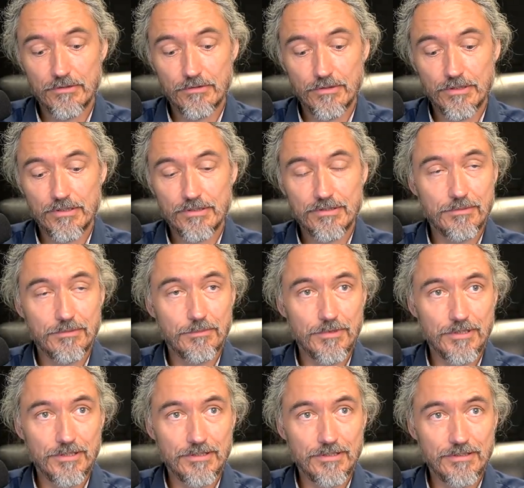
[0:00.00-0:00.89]
You need
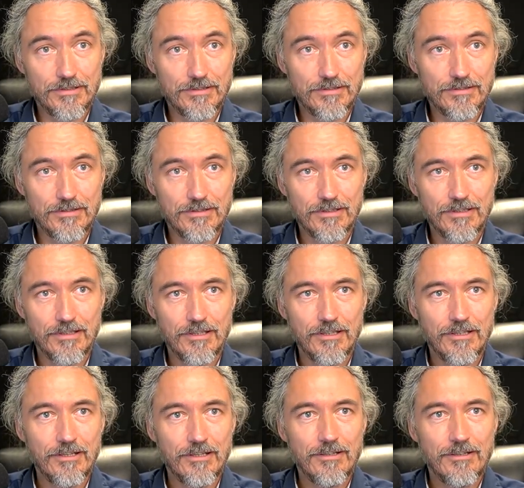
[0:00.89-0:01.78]
somebody that
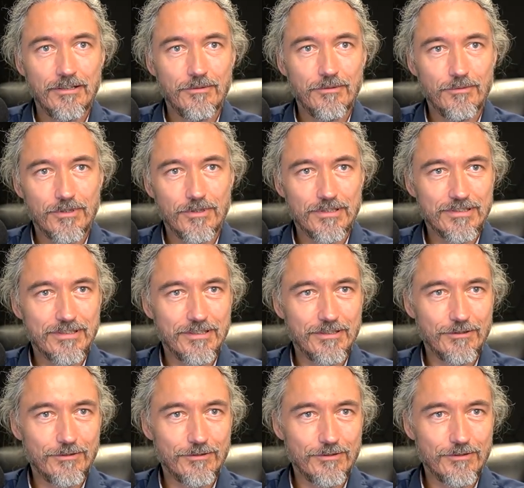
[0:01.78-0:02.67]
works
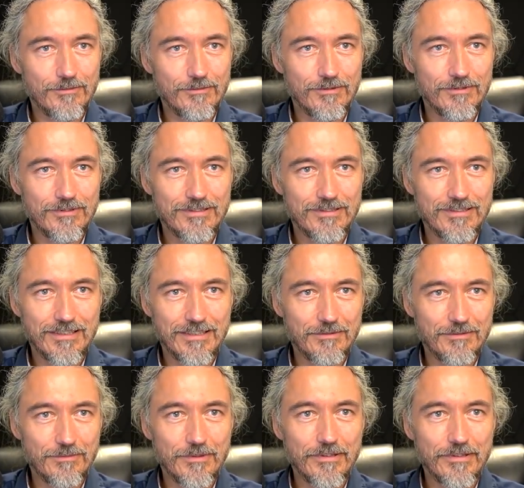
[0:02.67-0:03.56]

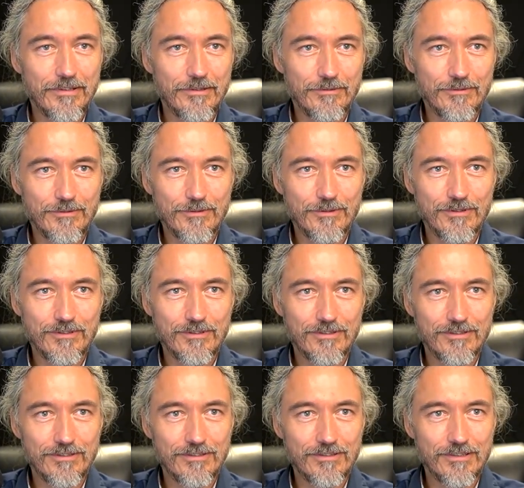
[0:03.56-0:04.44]
alongside with you
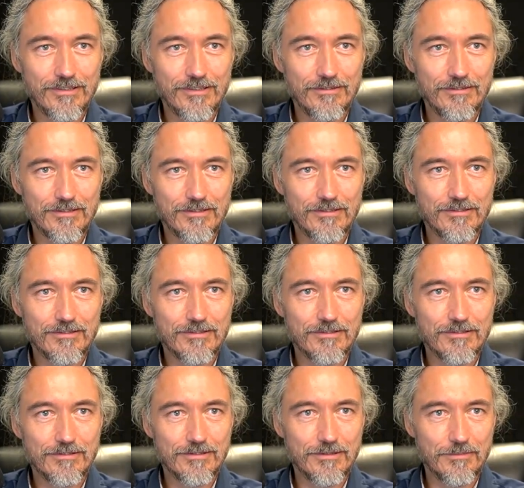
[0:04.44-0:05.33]
on that.
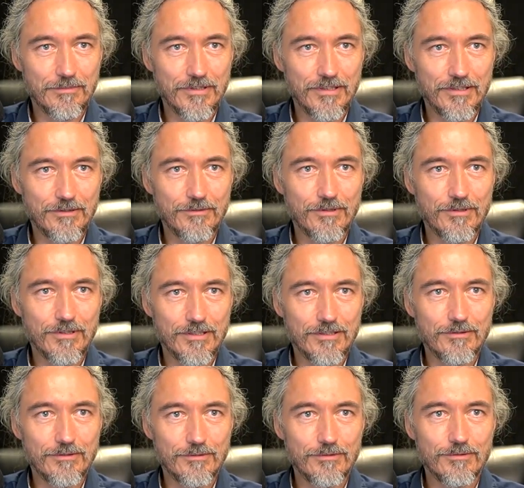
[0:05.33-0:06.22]
It's not something you
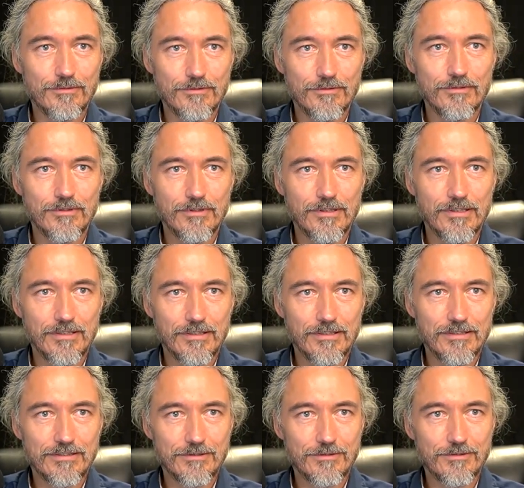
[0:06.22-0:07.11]
can do. I
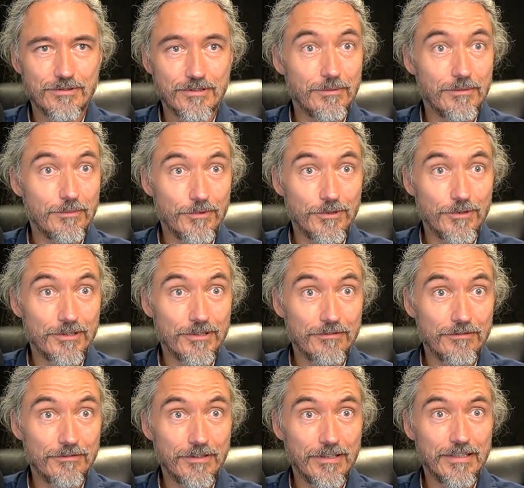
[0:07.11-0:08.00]
think that's also an
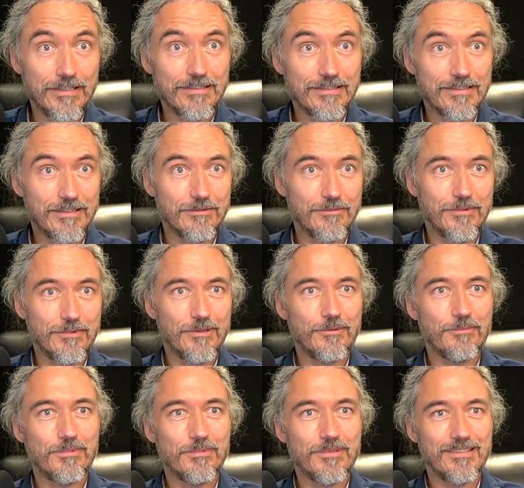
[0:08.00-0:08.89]
important phase, how we
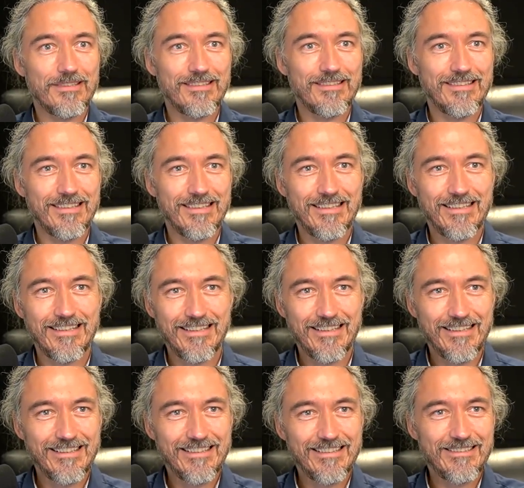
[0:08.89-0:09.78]
open
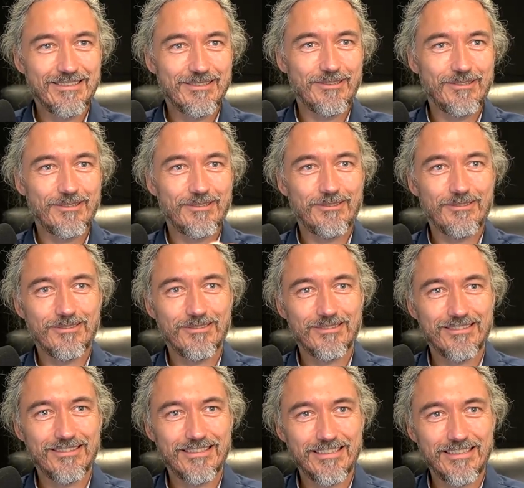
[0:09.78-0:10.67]
the
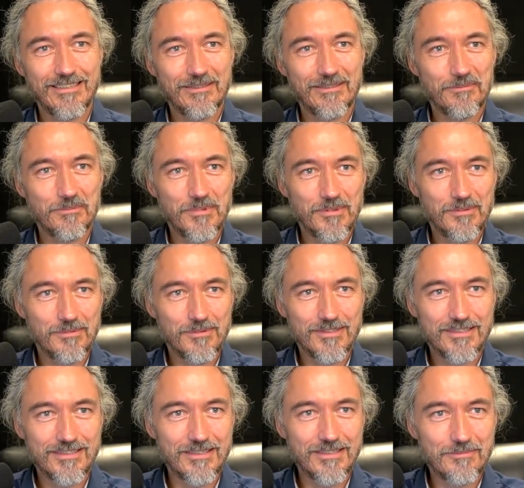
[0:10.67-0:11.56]
circle that other
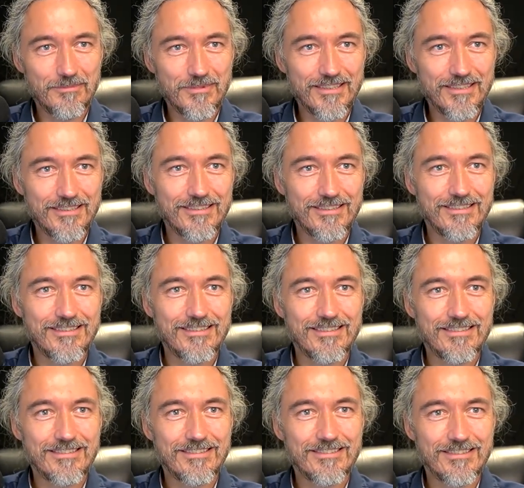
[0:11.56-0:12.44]
people step in.
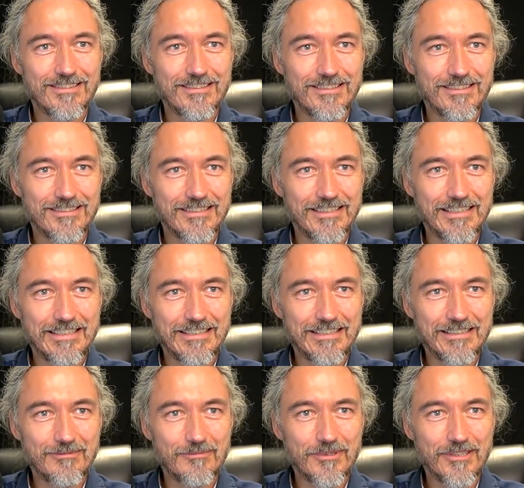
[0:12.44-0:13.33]
It's also an
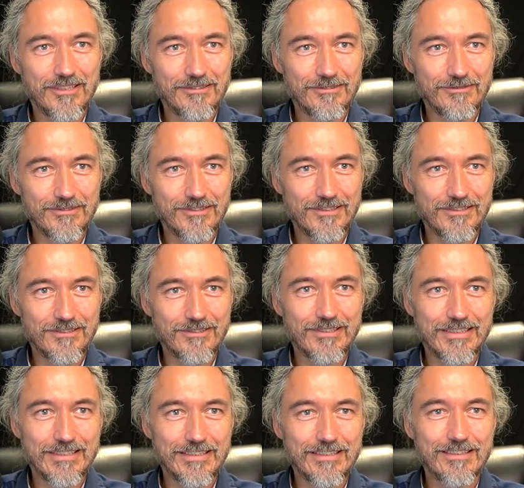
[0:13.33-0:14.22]
exciting part of the
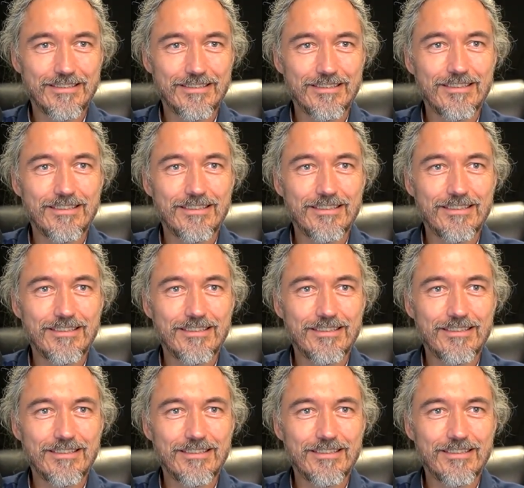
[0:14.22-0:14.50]
journey.